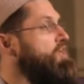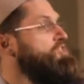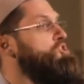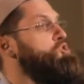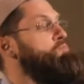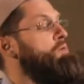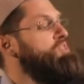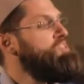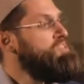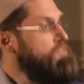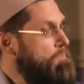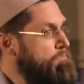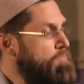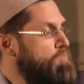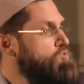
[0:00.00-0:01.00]
So spend
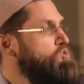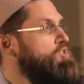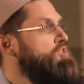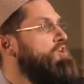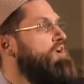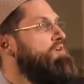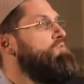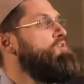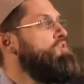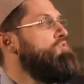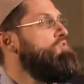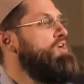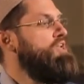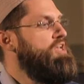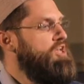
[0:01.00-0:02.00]
some portion of the night when you're
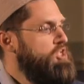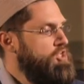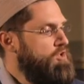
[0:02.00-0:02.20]
really,